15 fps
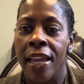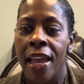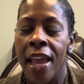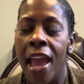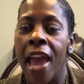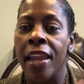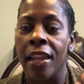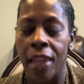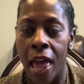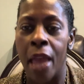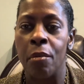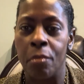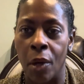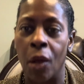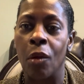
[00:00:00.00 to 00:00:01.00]
and a
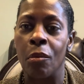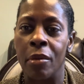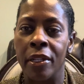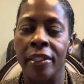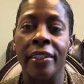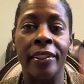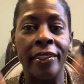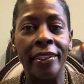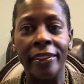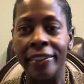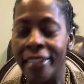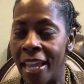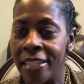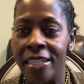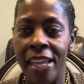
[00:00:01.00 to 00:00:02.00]
light bulb.
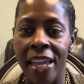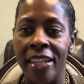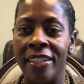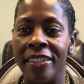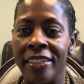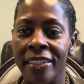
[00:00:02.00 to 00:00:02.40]
That's it.